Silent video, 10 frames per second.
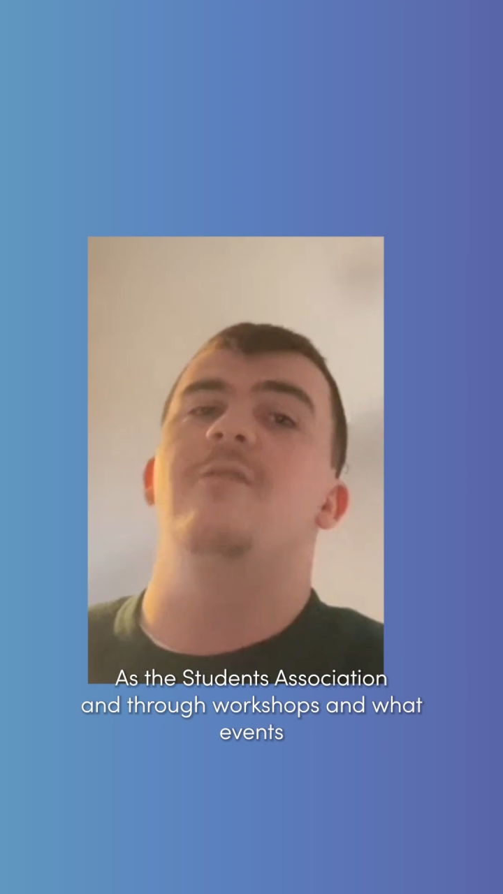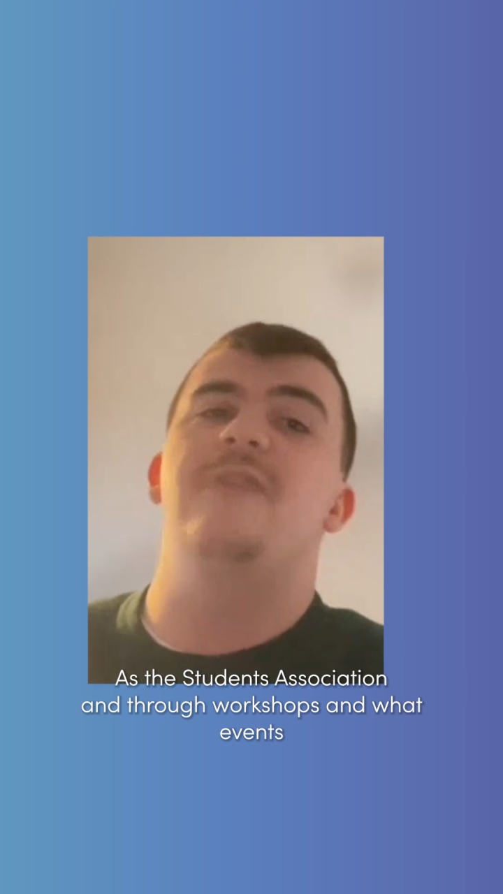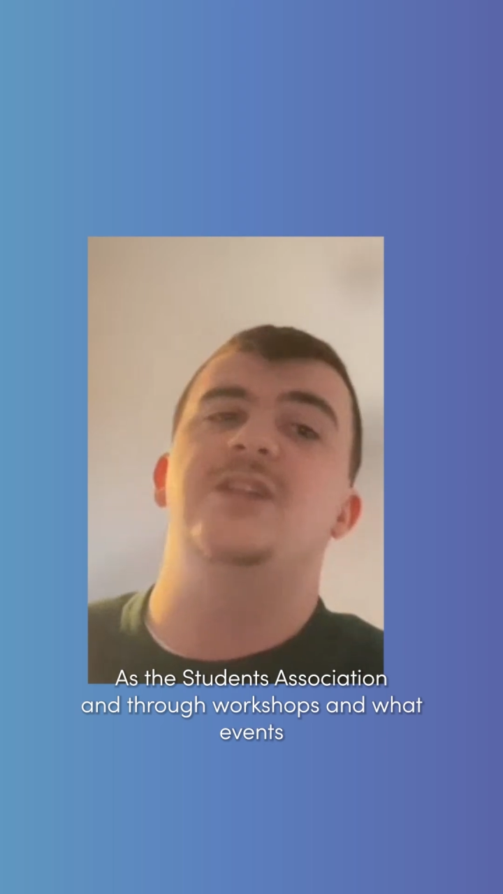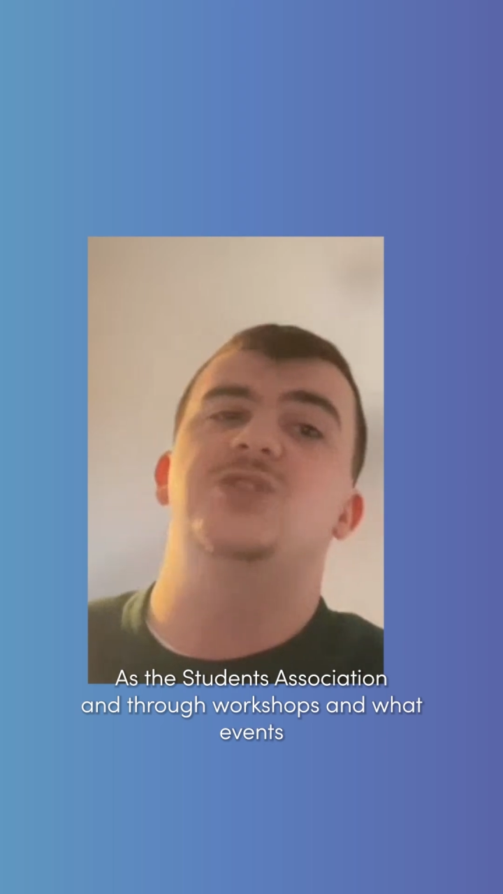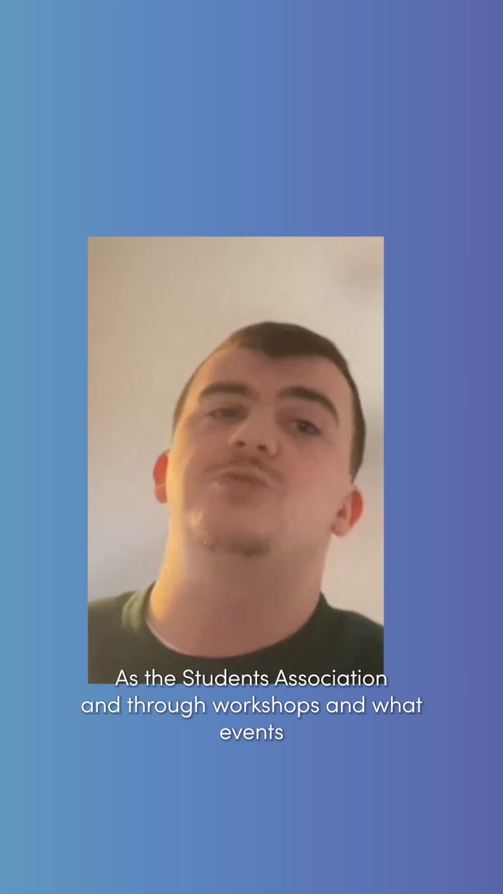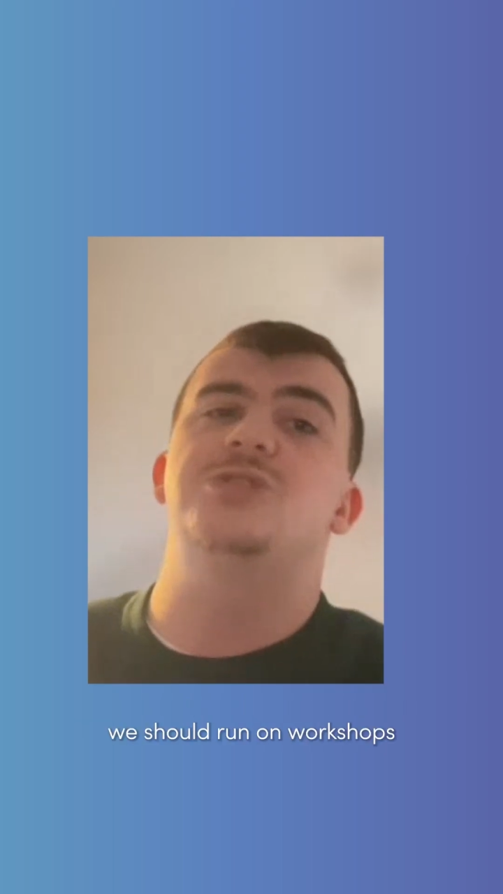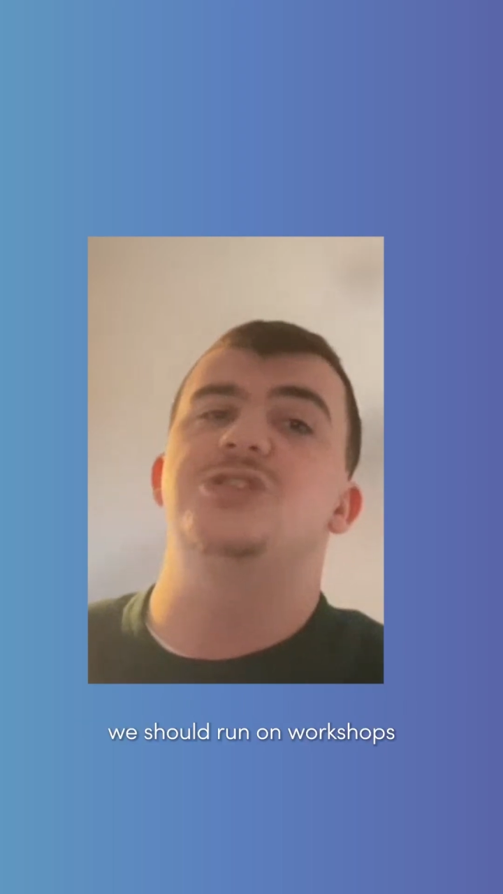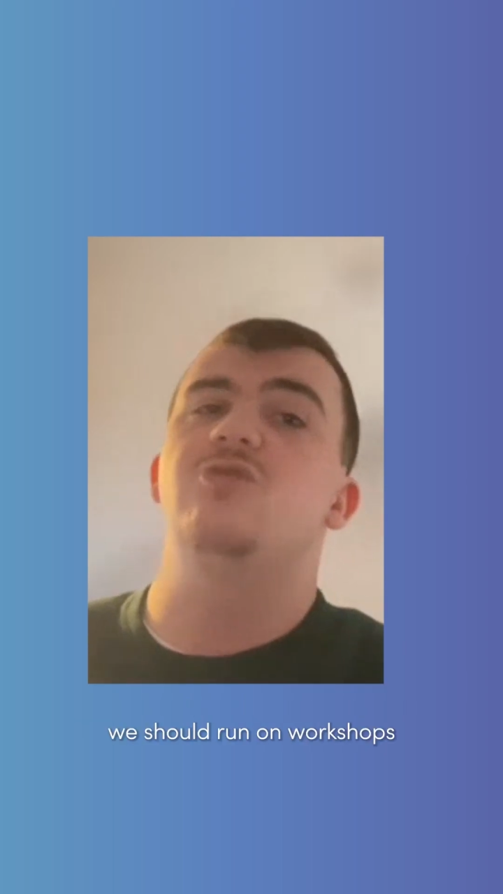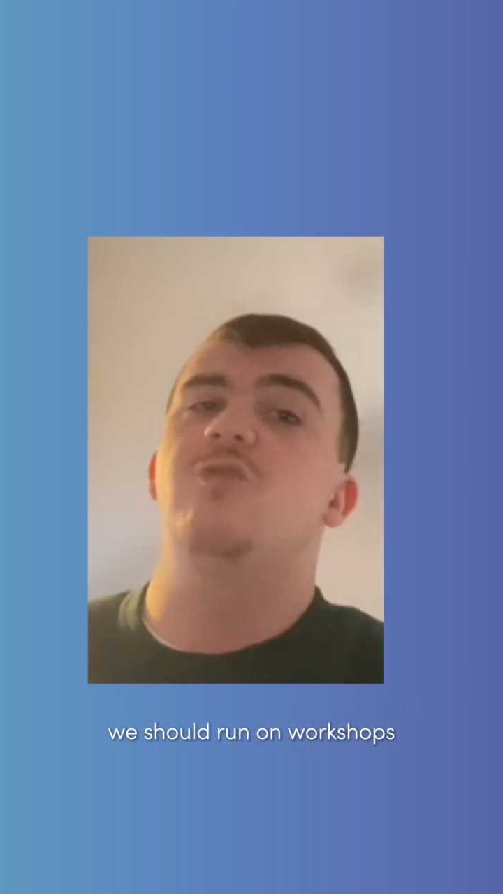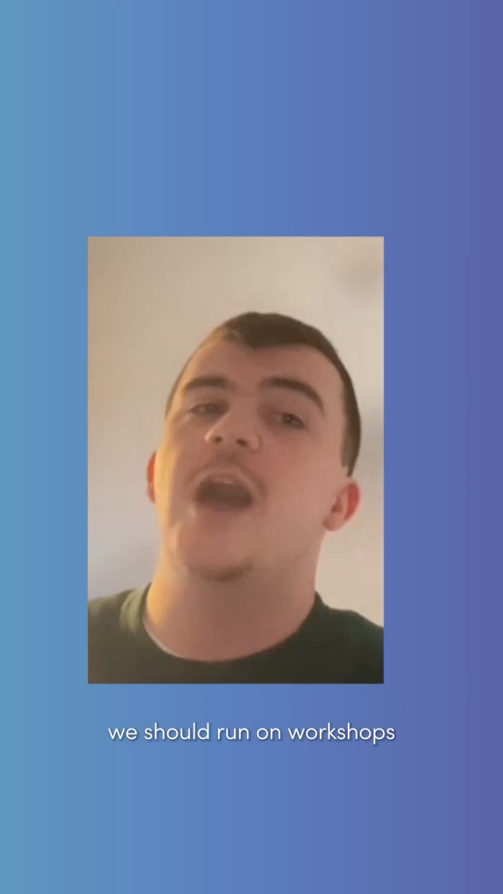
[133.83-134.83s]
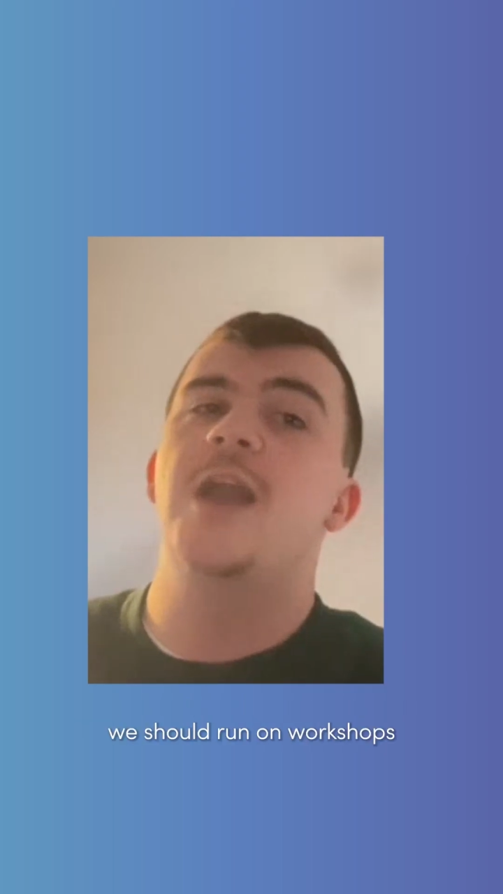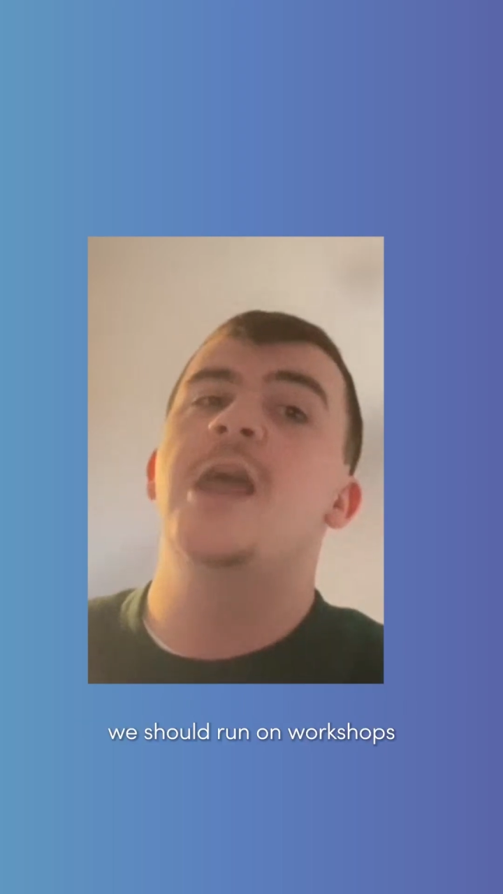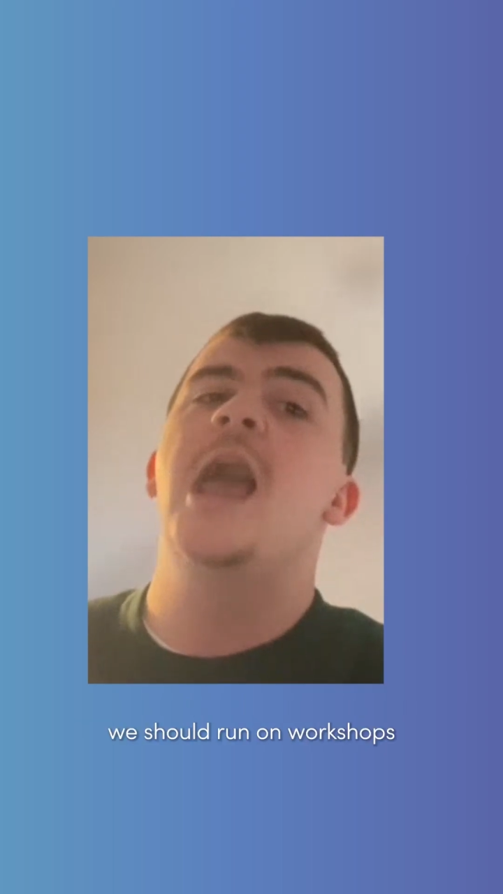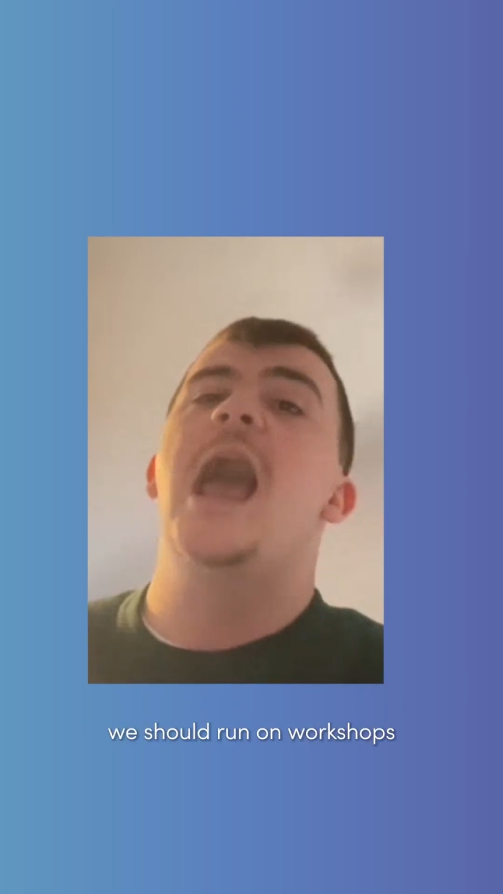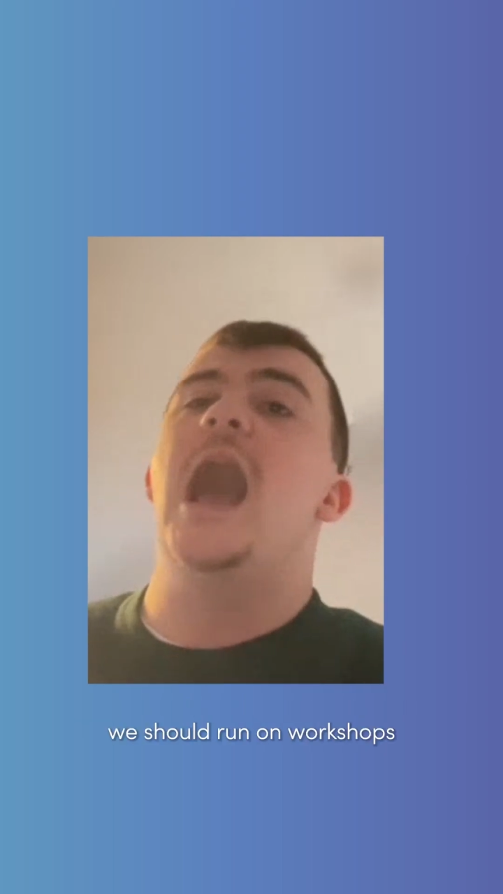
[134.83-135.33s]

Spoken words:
events we should run